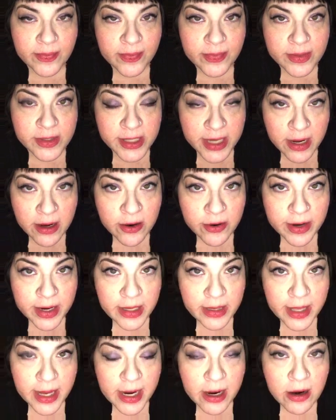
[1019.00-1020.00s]
See how
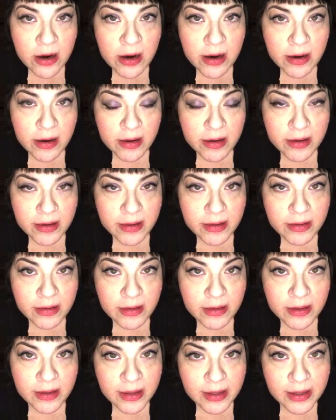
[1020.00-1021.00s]
green they are?
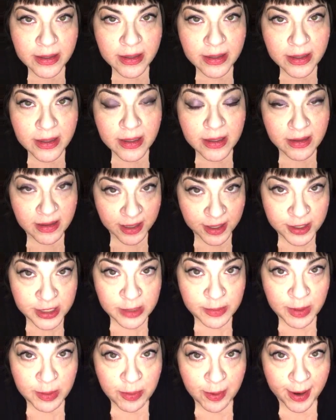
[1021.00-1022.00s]
They used to
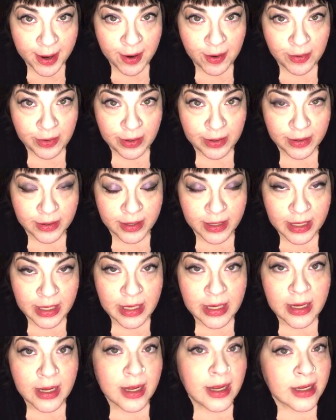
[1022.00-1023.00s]
be brown,
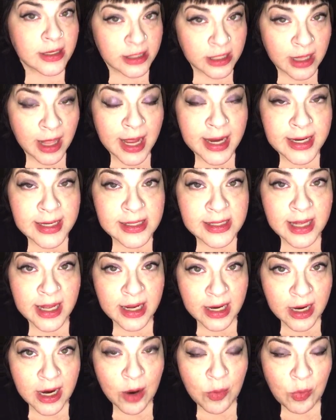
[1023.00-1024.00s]
until I decided I